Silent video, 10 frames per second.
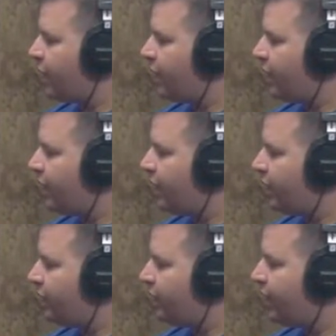I got
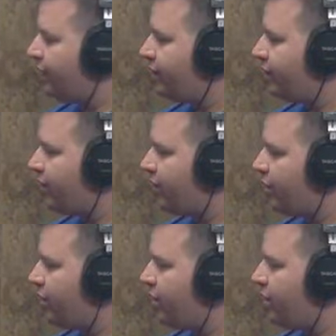saved, and then
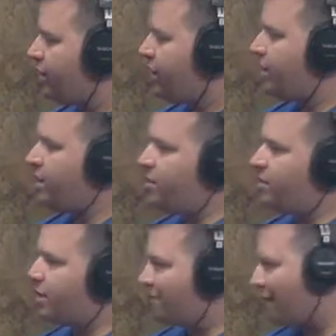I
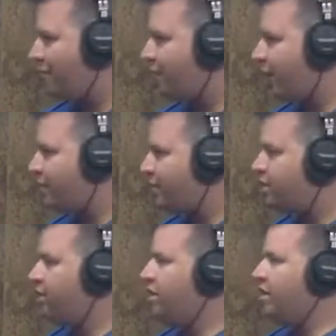want to get
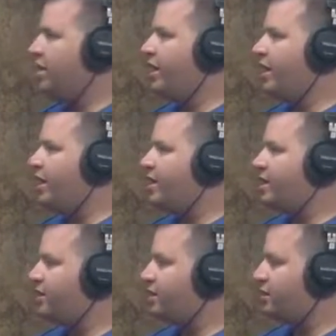baptized, and
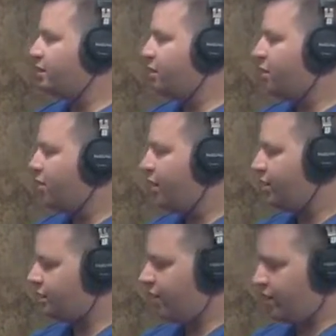so
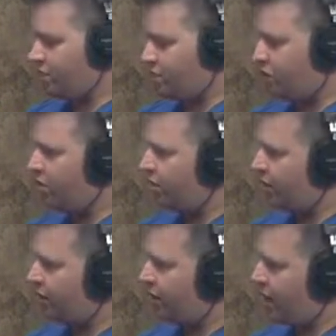in the
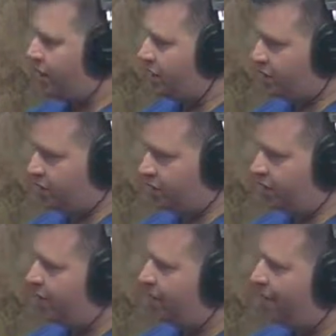church they had just it was just a big